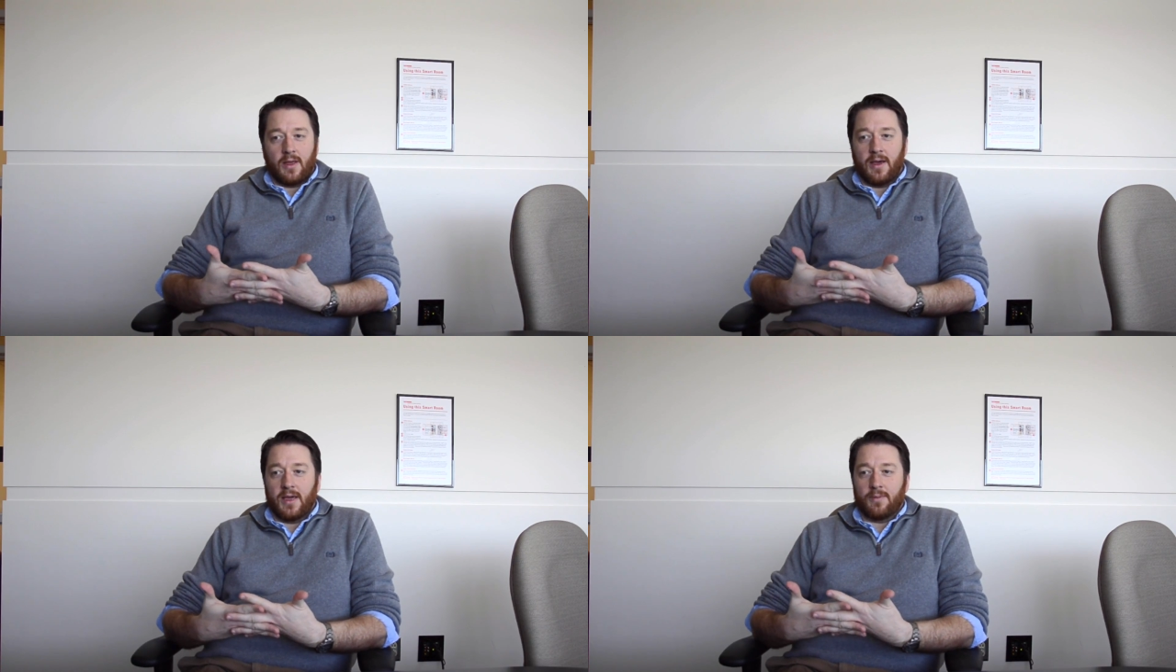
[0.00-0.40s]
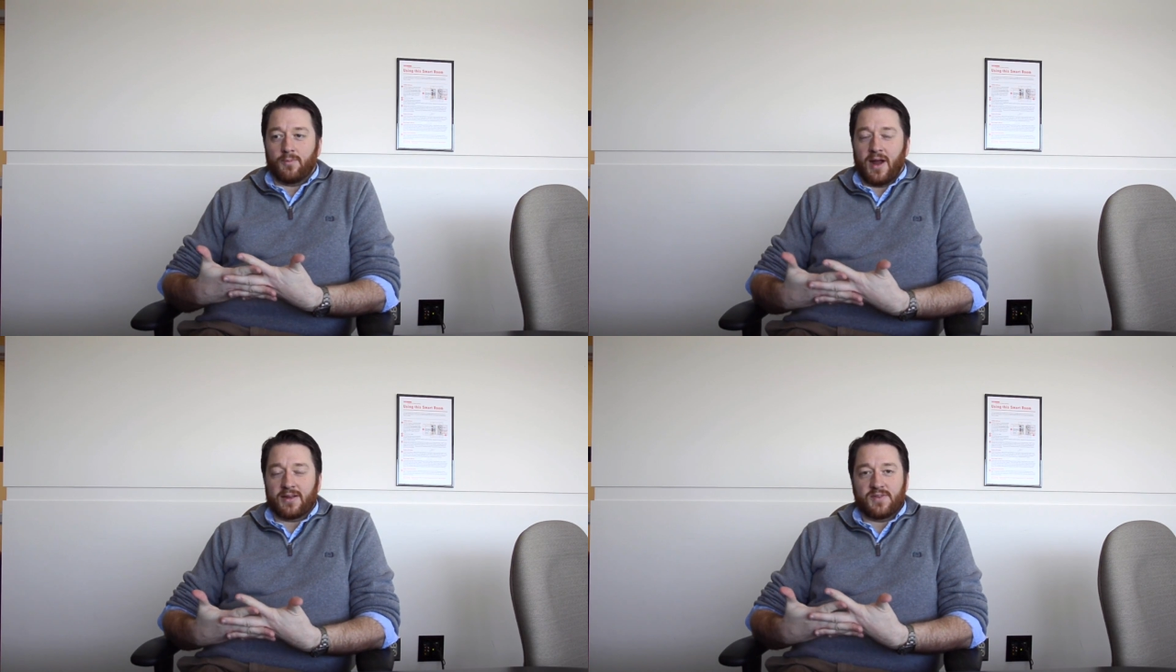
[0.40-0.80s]
I
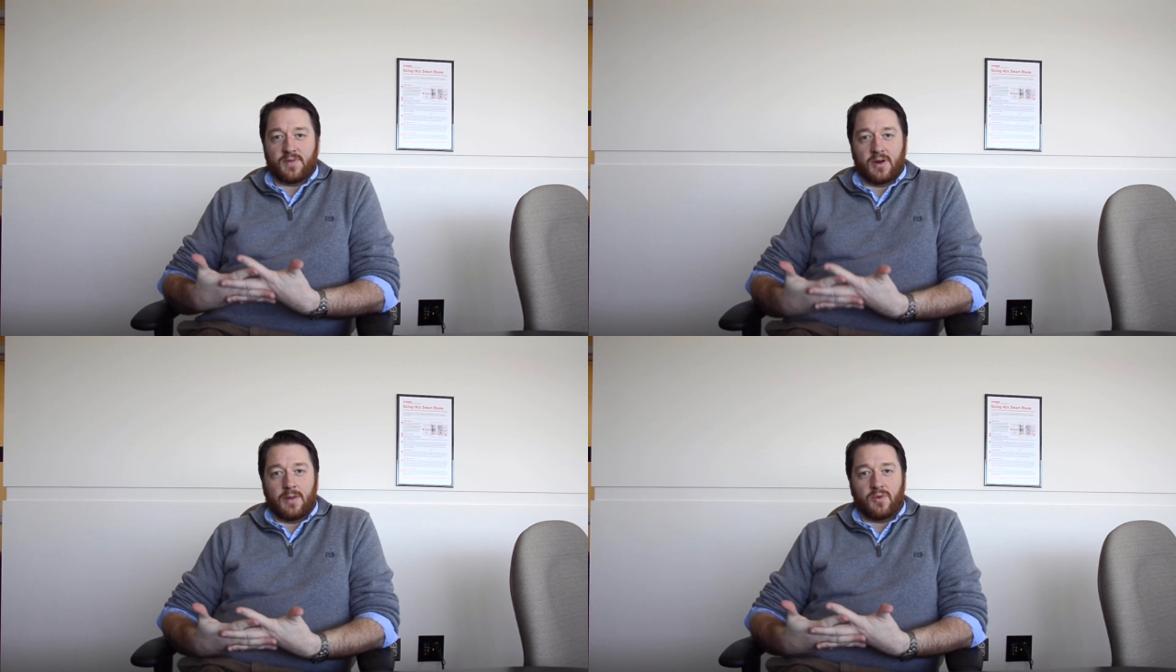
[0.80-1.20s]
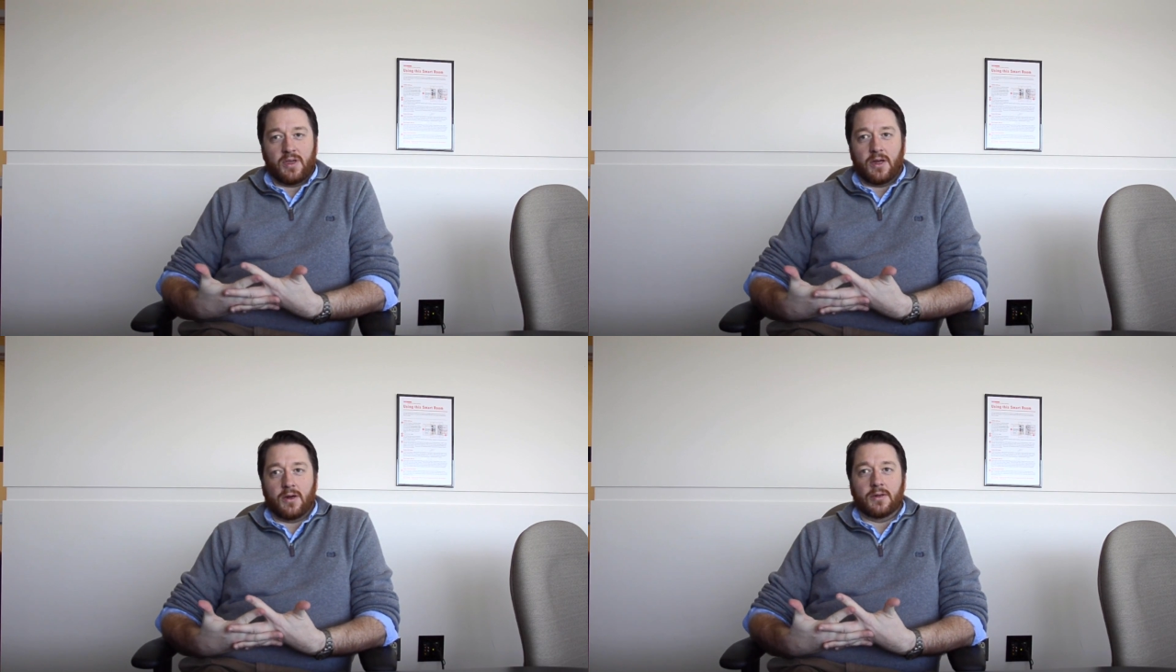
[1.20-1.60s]
practiced for a couple
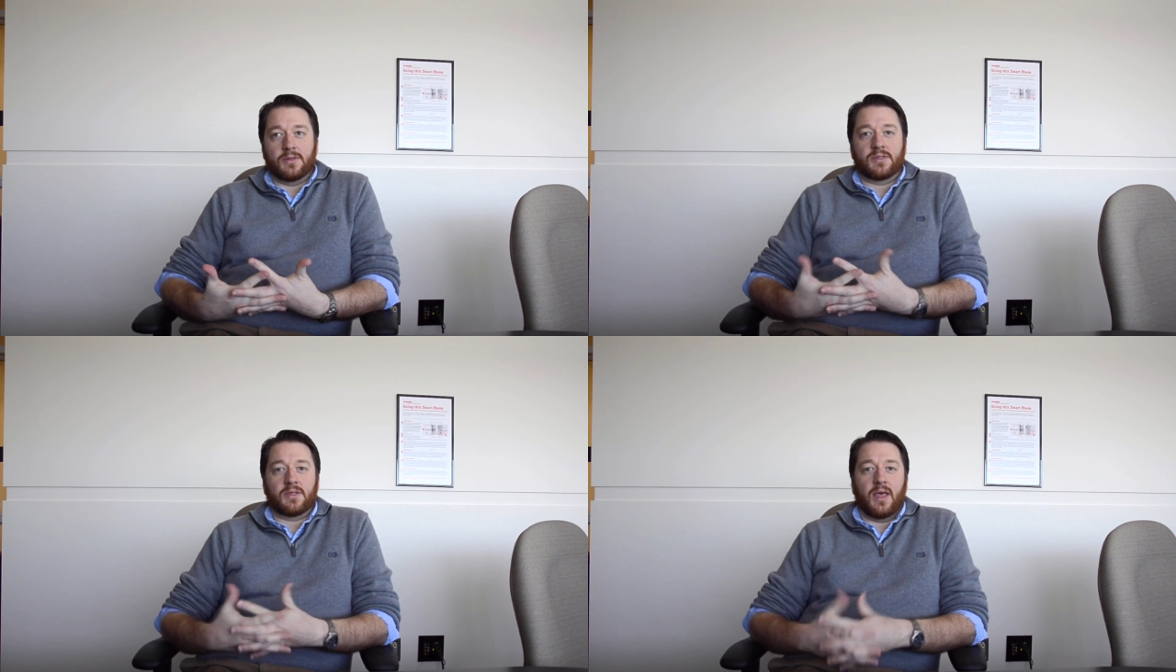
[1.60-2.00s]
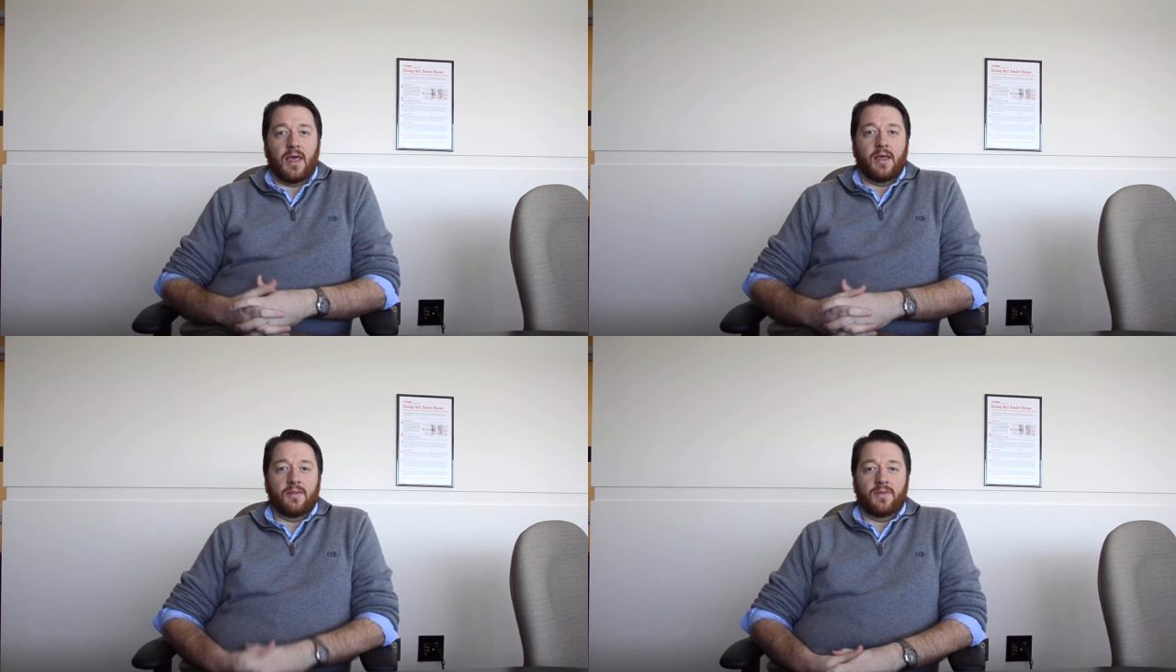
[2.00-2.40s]
years
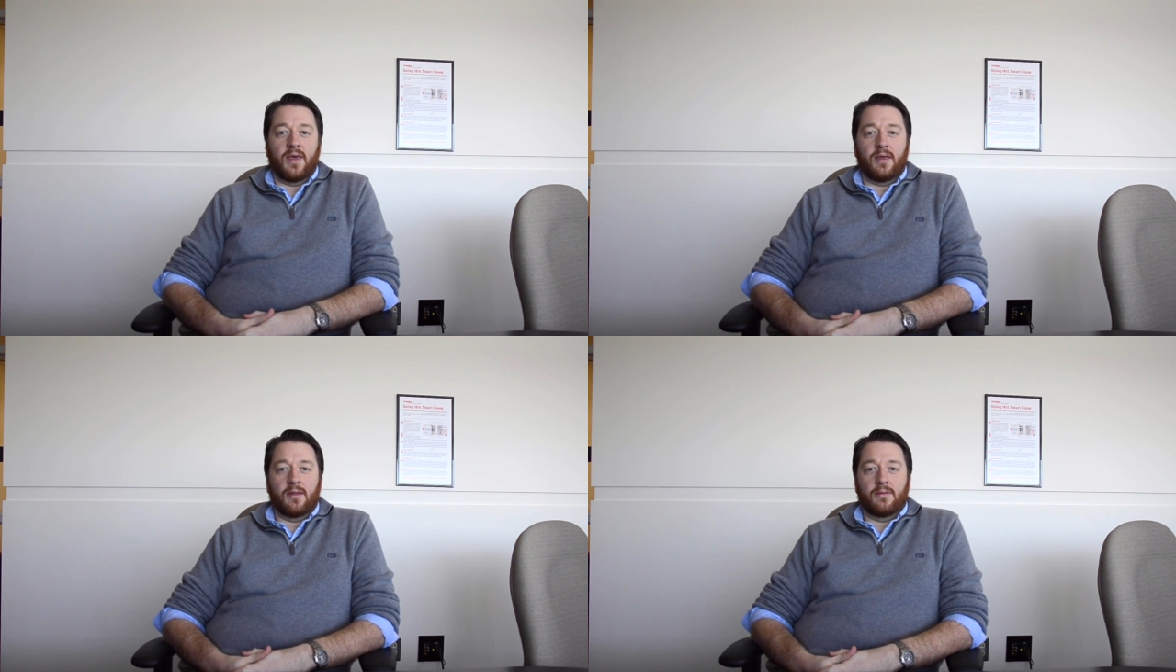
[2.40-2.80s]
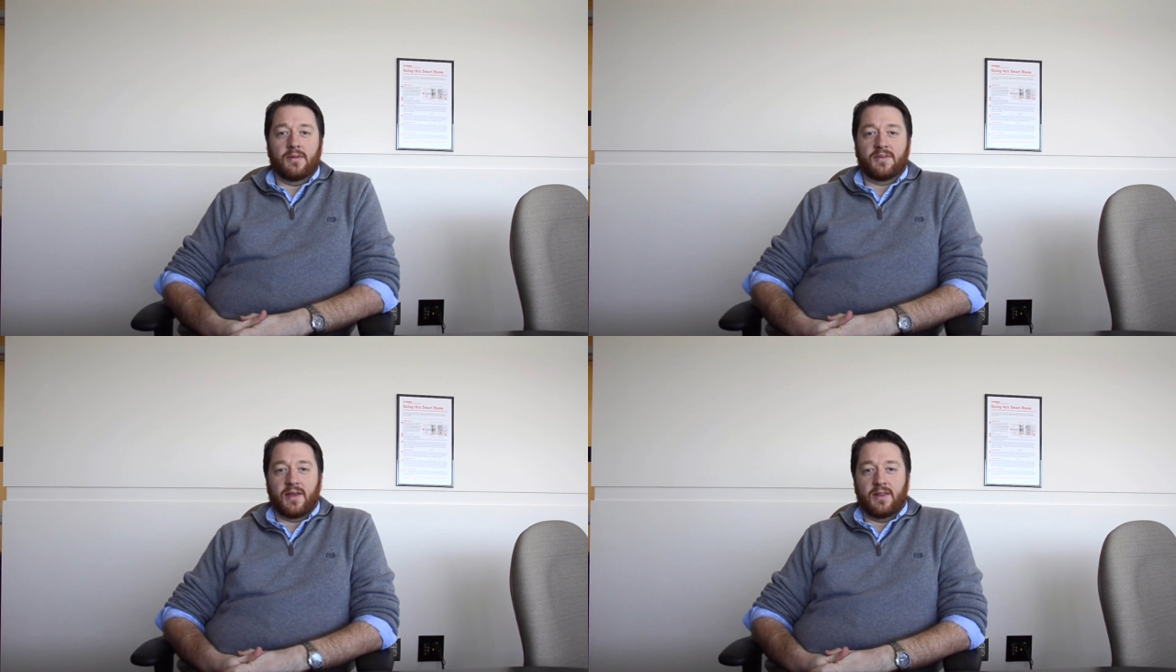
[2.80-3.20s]
and then
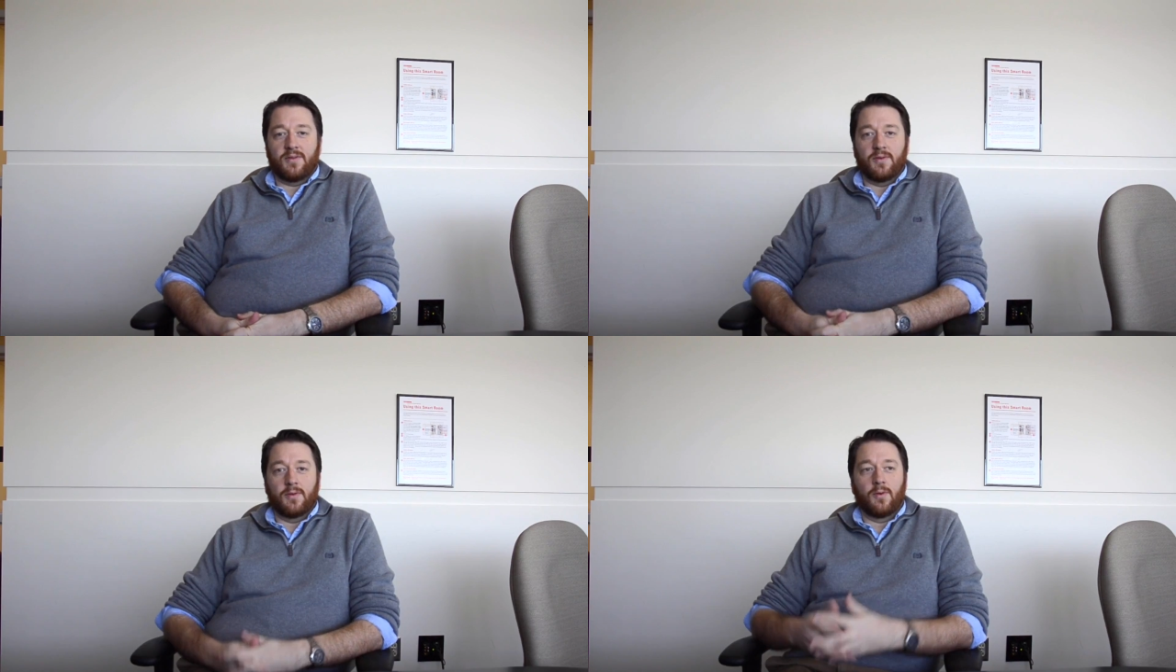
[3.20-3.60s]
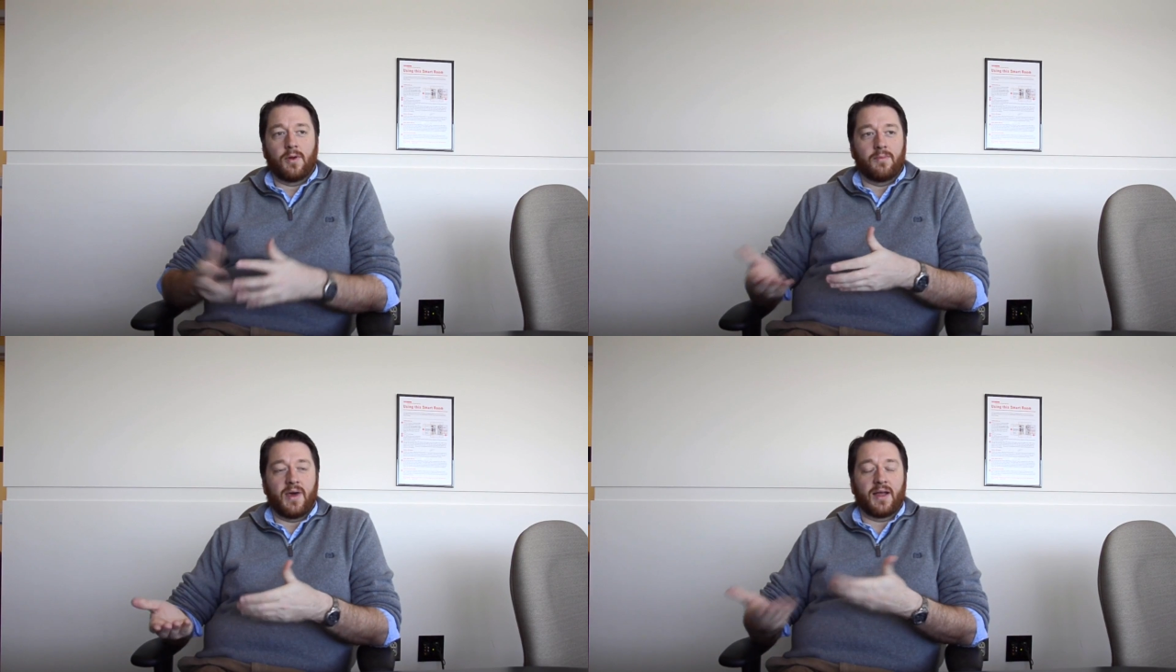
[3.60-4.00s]
decided to
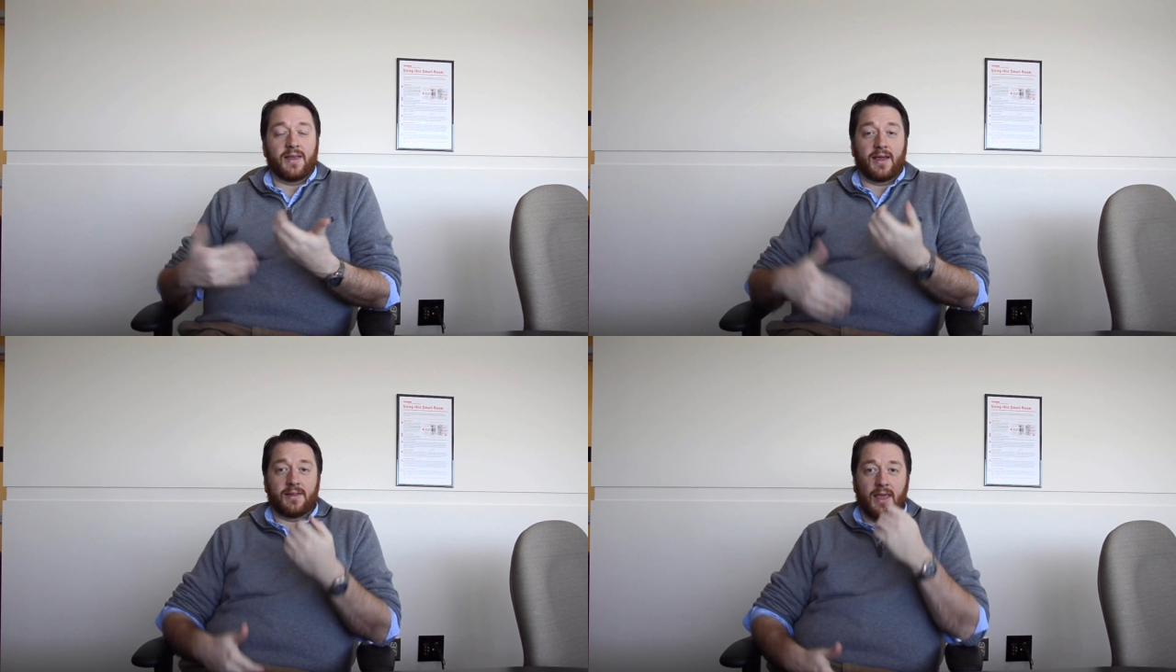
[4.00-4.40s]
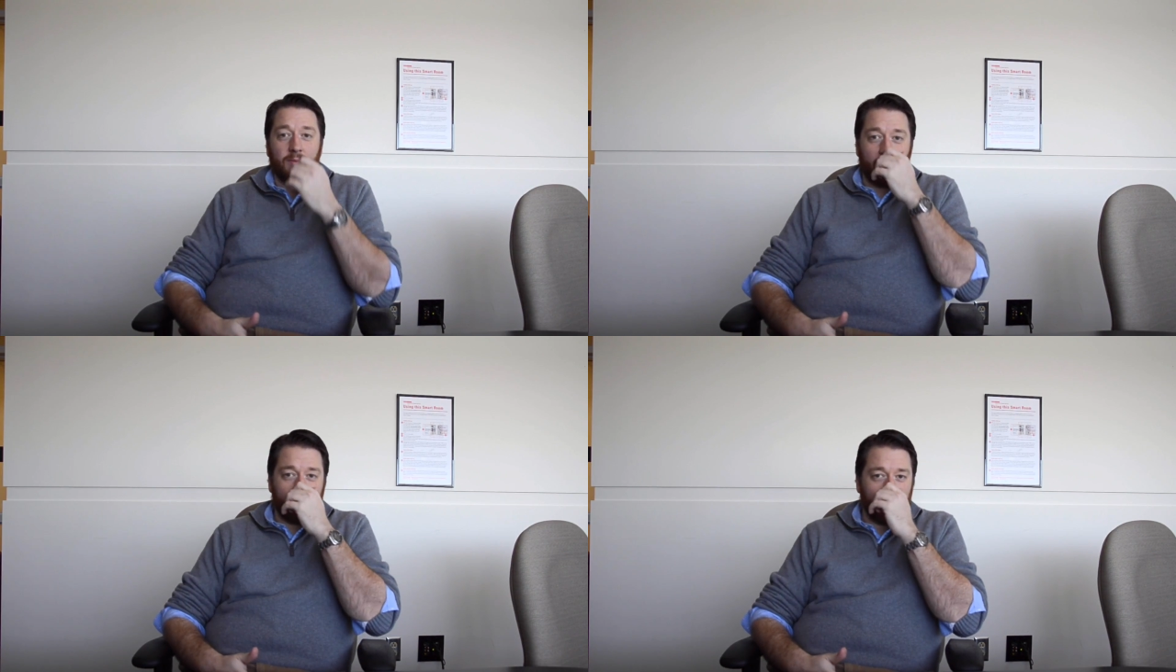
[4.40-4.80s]
come back to
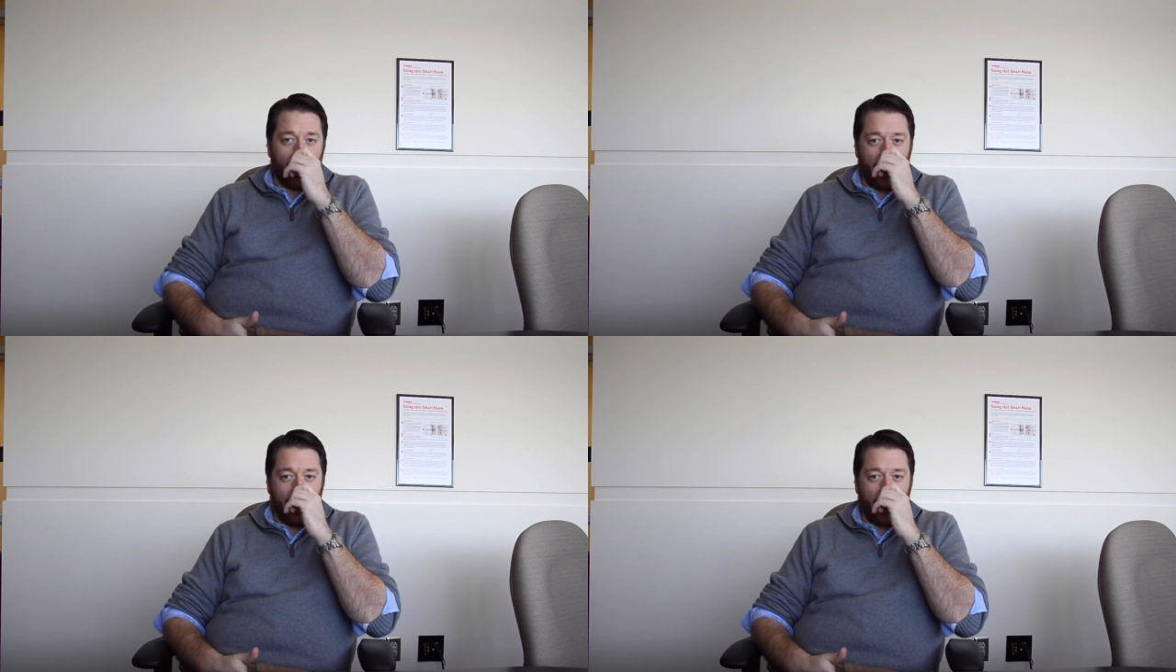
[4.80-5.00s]
academia.